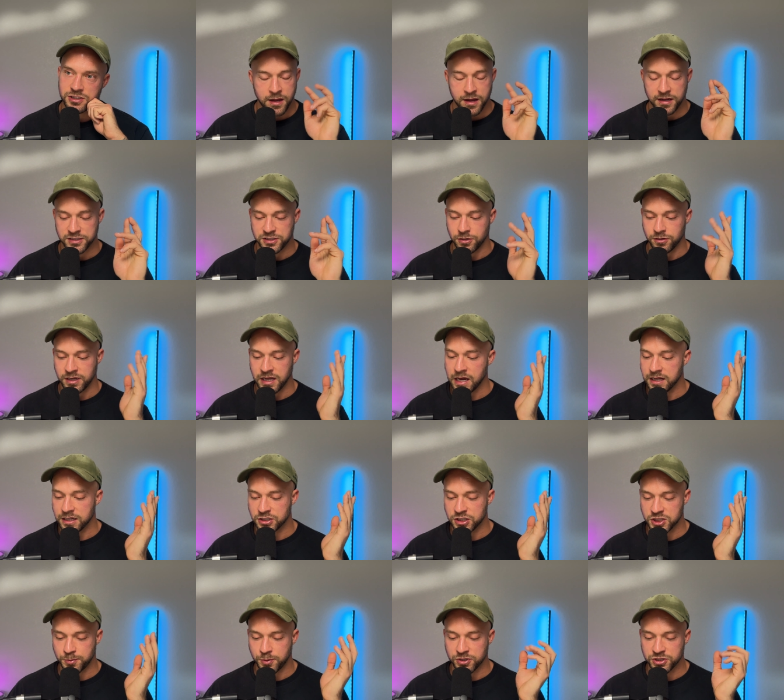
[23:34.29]
And so again, he's
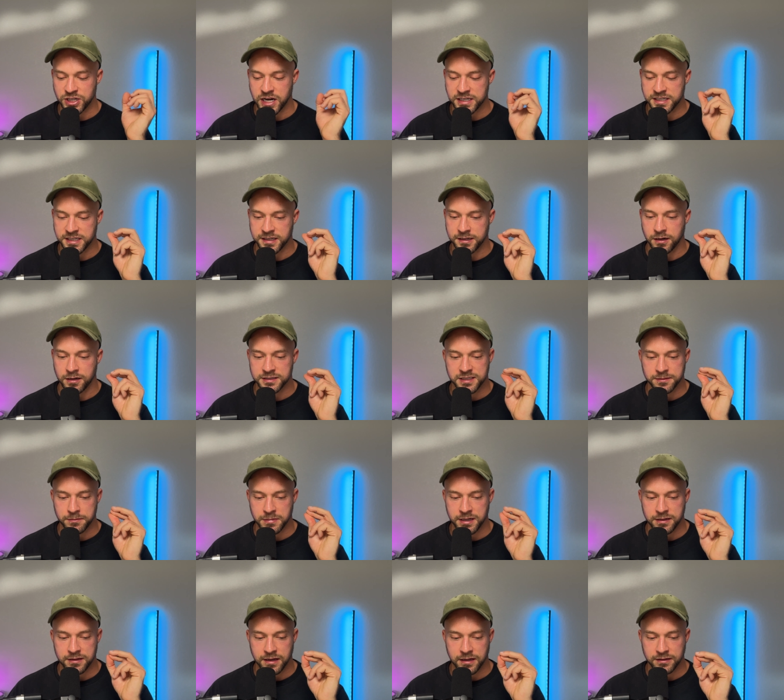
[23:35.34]
just projecting it onto
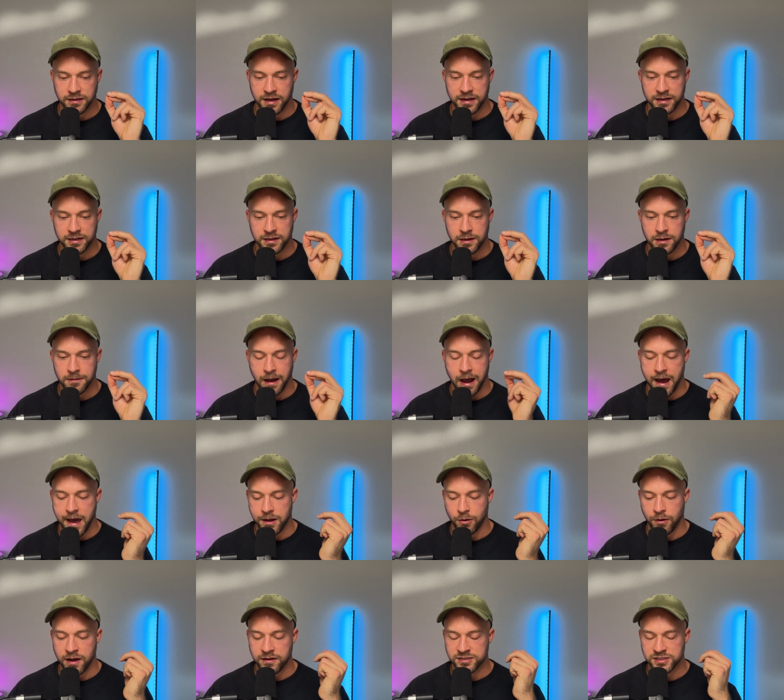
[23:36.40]
me that like, I
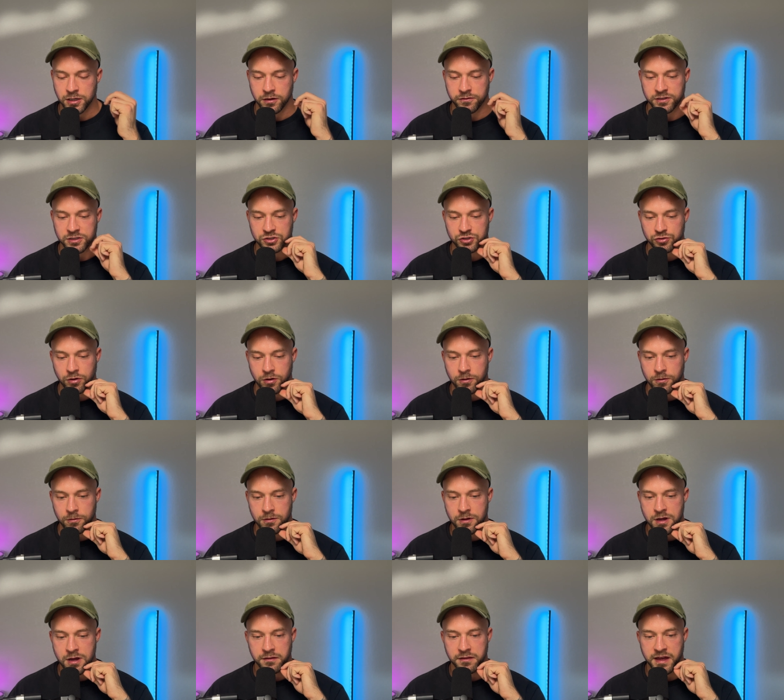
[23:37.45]
don't have
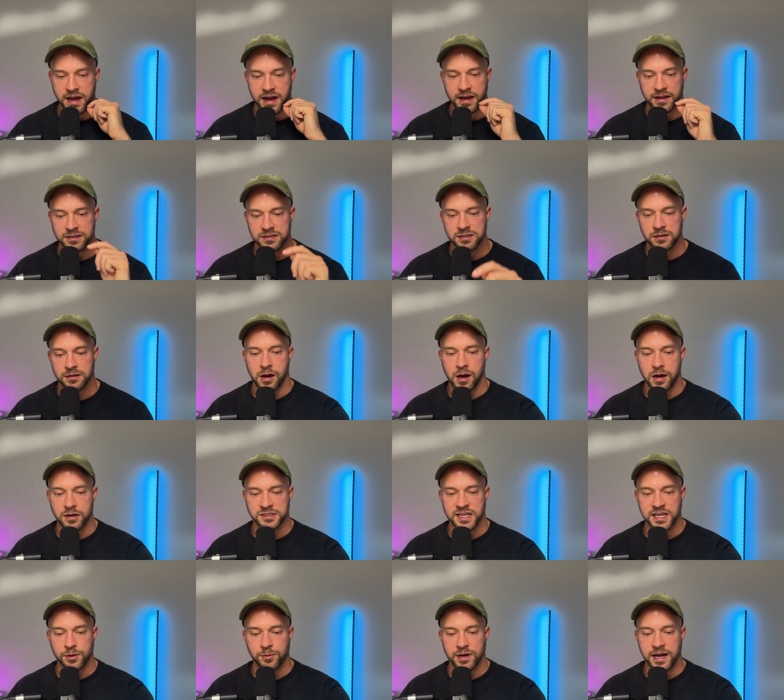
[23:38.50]
self-control, that I'll
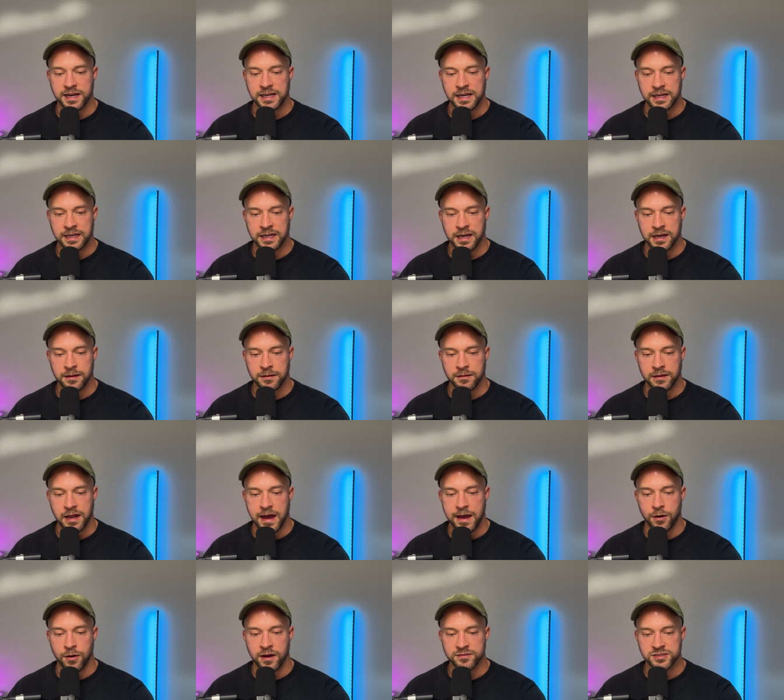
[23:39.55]
take what I can get, that I
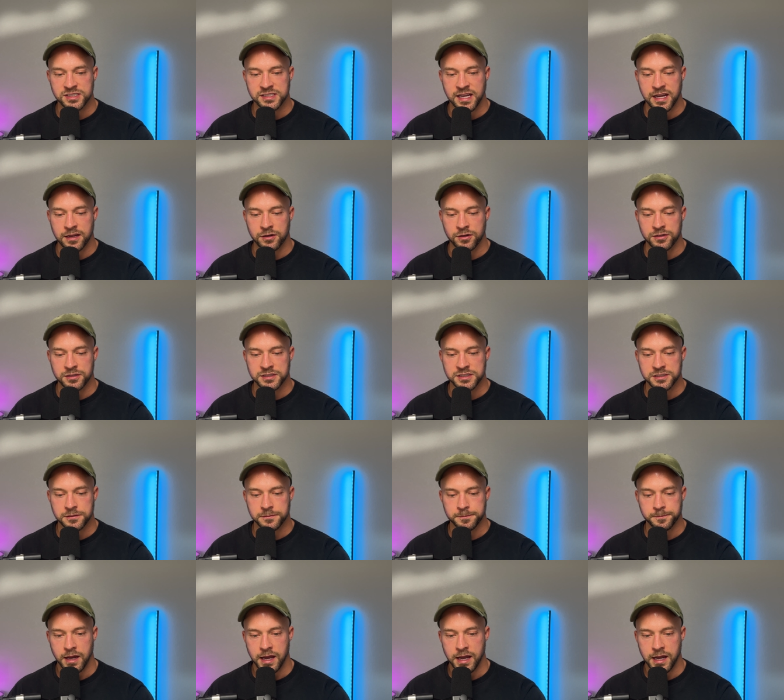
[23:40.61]
don't have standards.
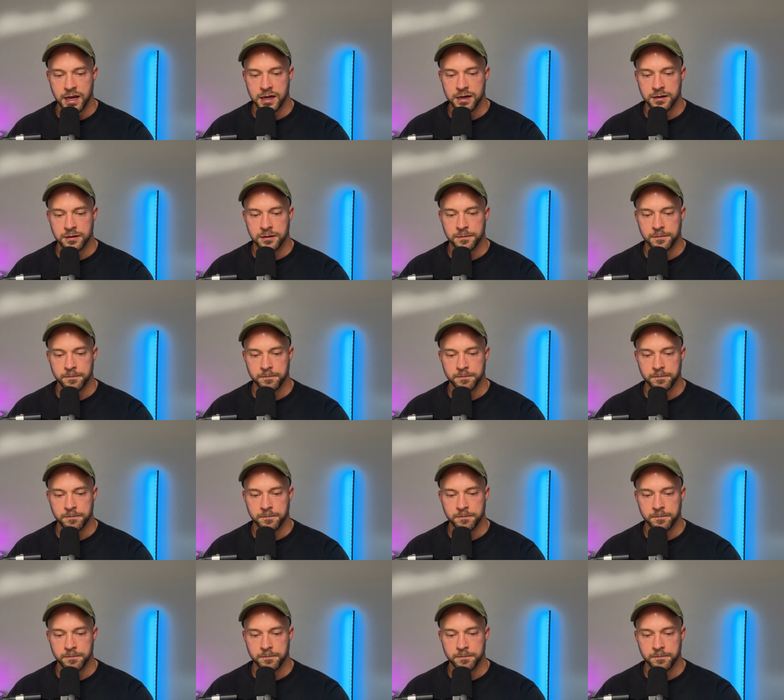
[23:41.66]
And